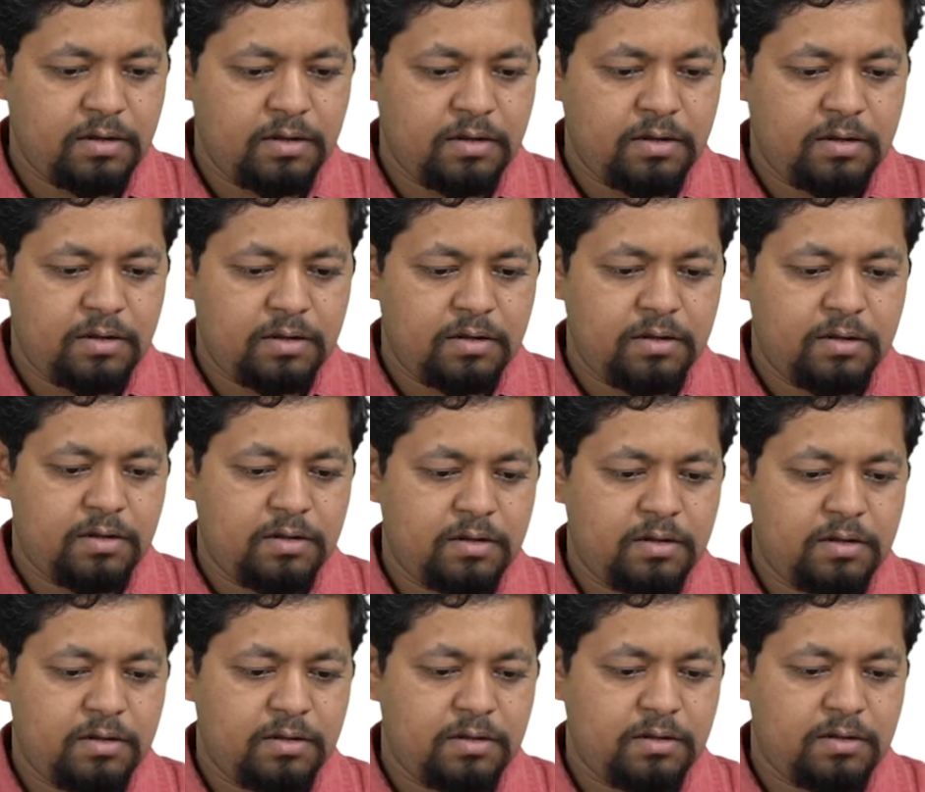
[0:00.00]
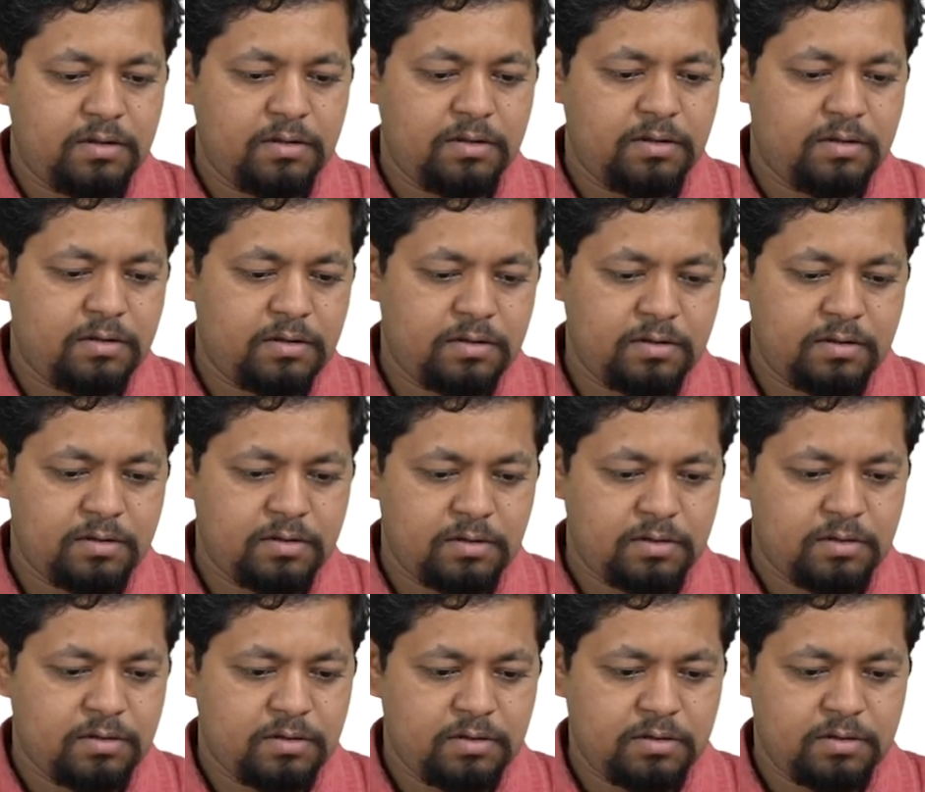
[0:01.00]

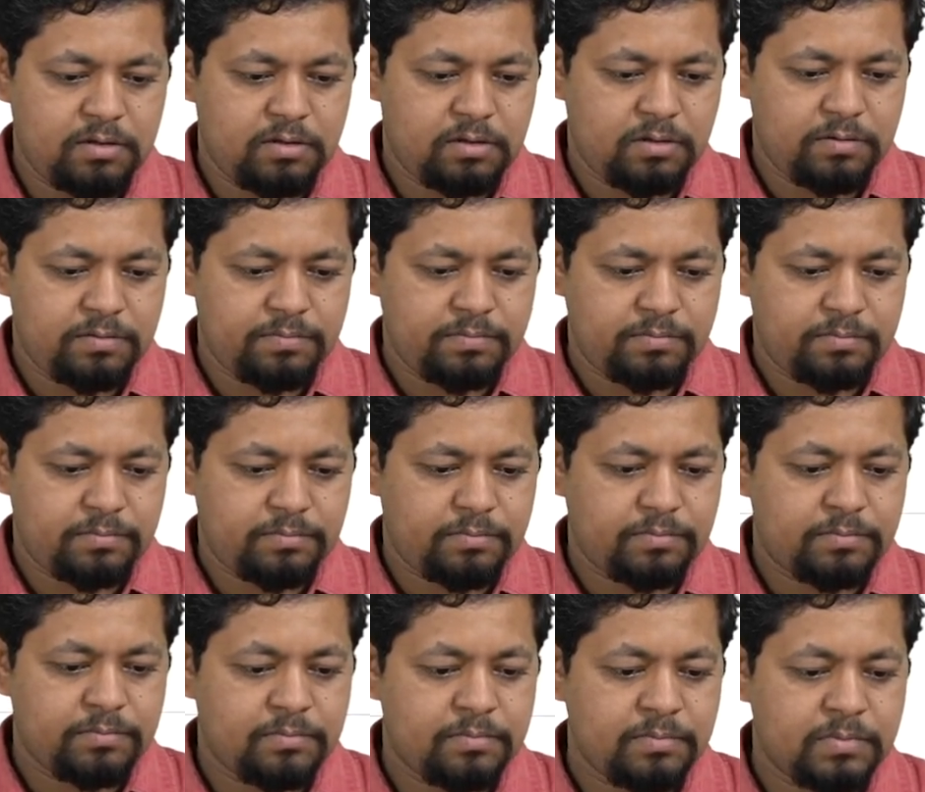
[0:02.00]
No one is speaking in this clip.